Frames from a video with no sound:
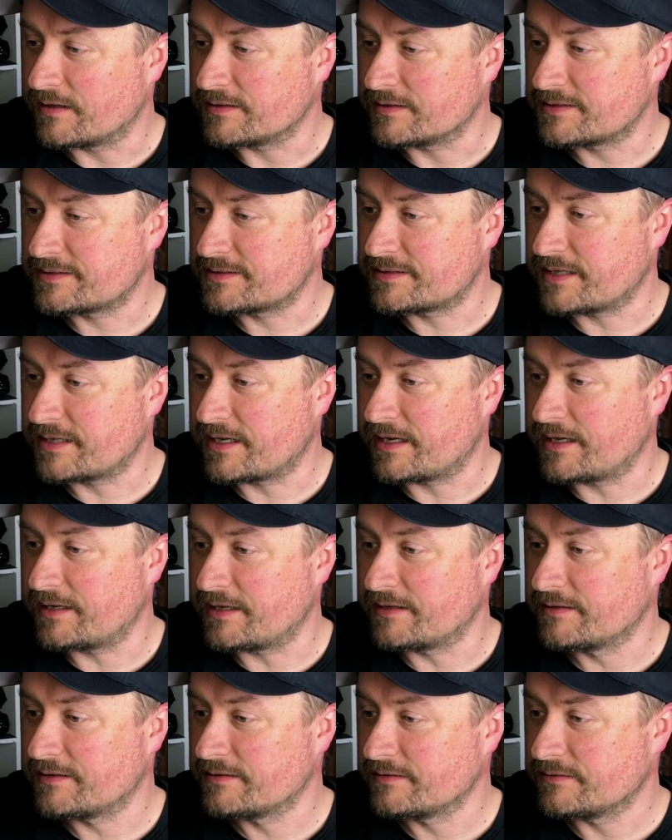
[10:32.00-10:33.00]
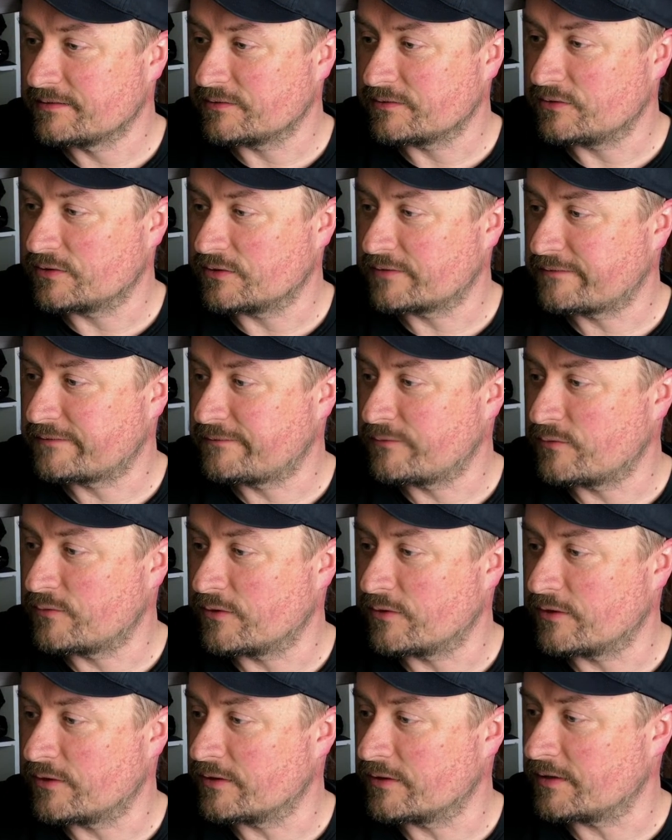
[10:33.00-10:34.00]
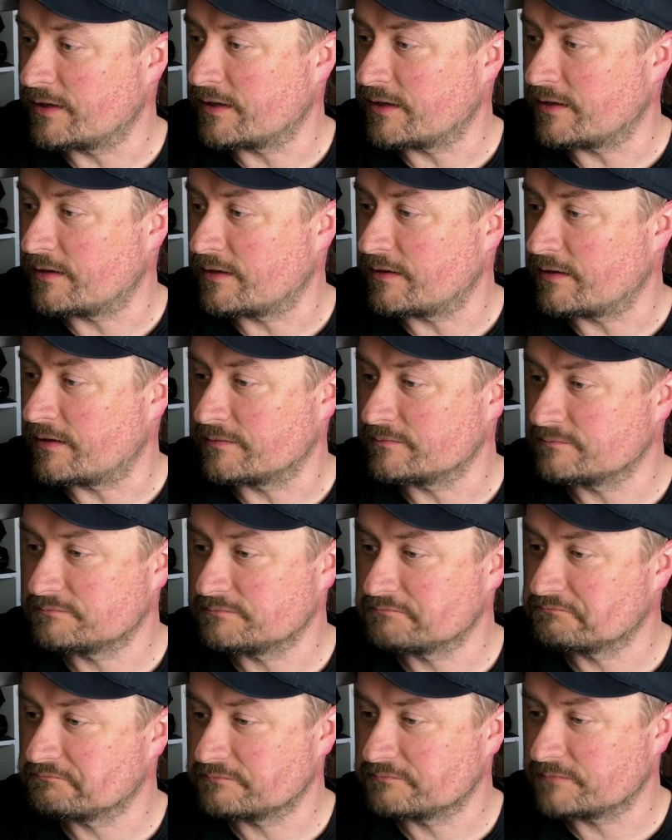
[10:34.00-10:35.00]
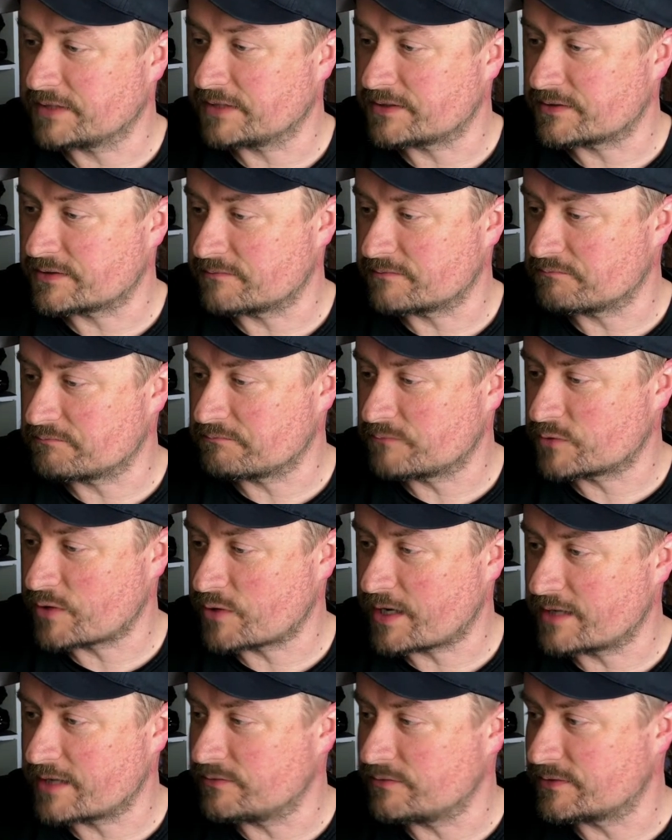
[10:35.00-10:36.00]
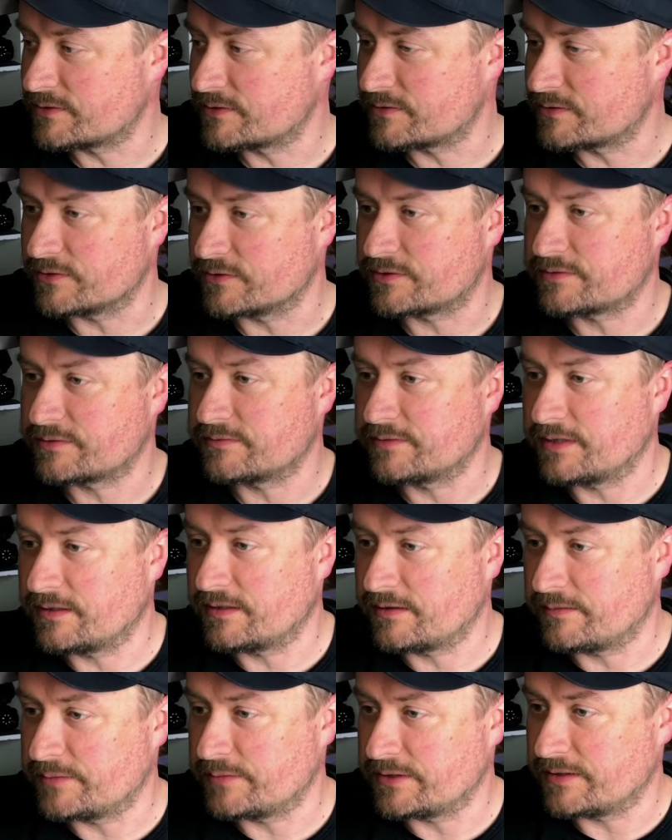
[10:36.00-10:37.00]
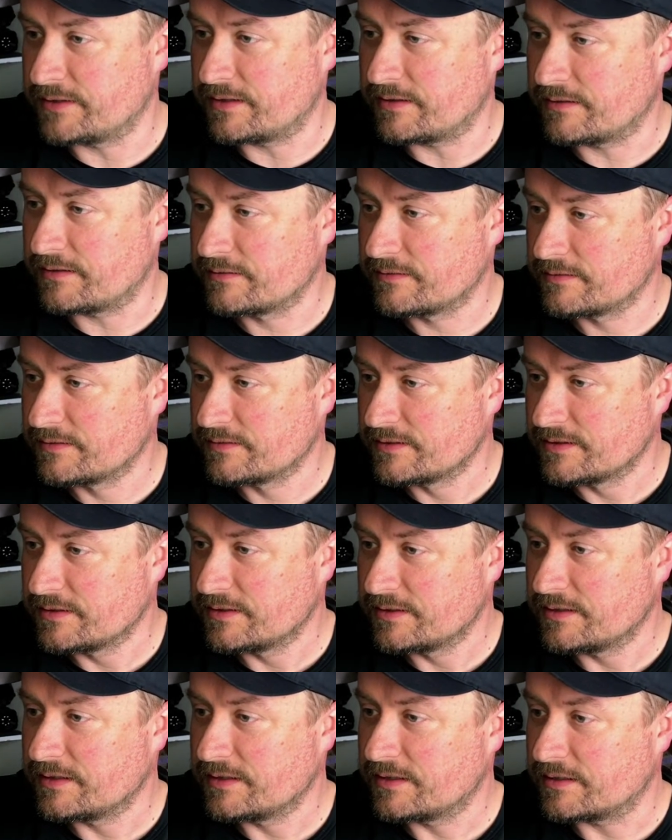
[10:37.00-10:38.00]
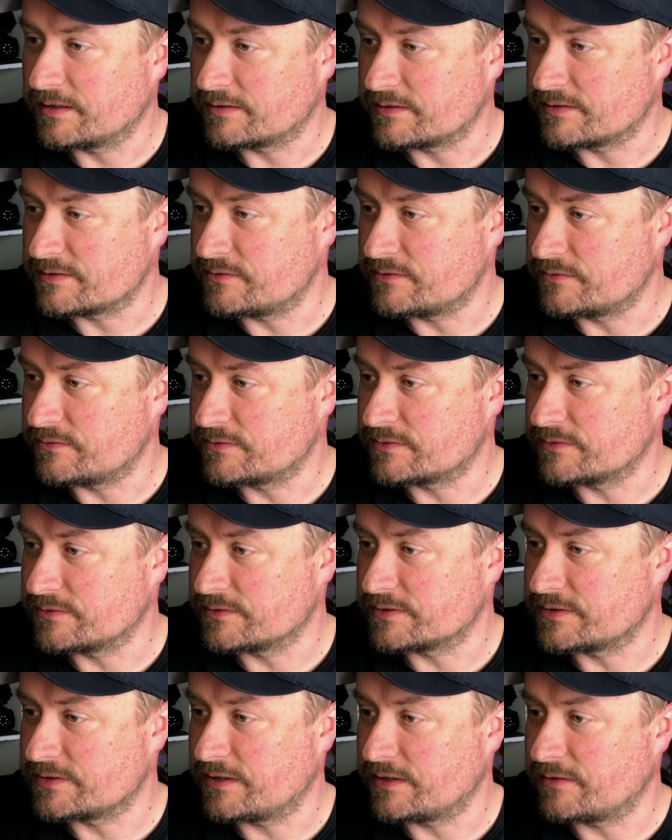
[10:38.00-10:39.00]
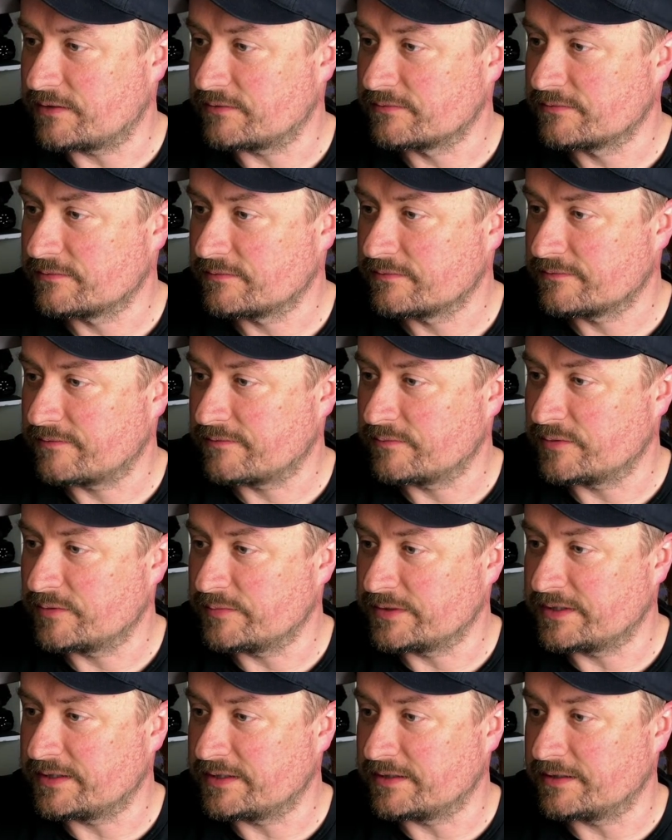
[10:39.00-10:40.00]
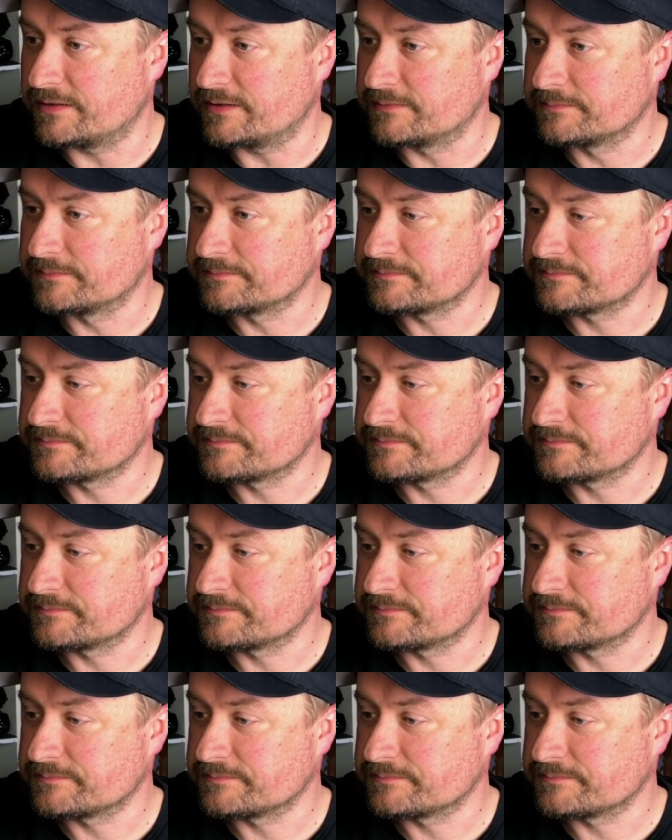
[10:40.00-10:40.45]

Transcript: say look for let's try a new search. Let me get this new search now from the beginning.